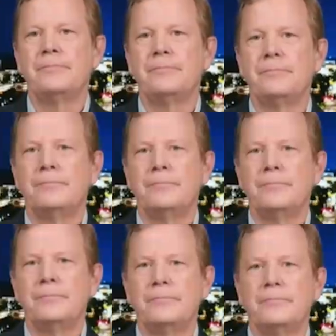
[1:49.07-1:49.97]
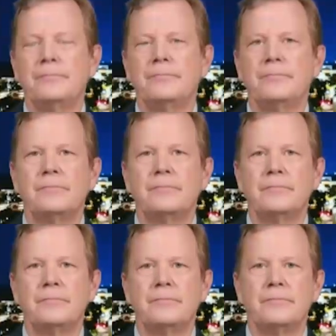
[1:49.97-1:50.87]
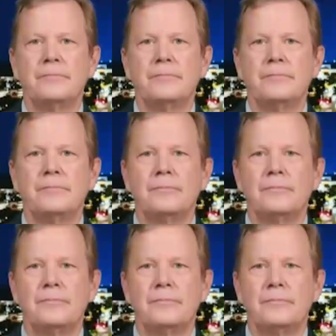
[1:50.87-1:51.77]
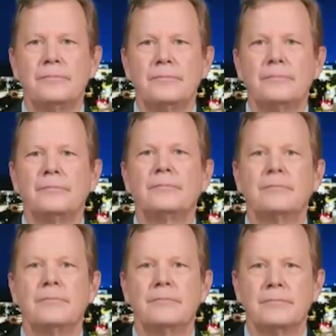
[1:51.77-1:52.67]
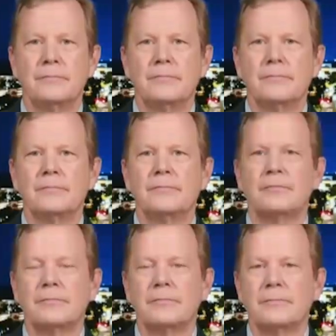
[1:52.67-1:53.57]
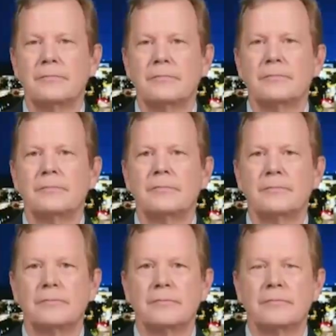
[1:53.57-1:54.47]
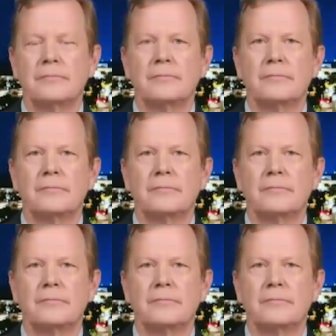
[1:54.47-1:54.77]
[no speech]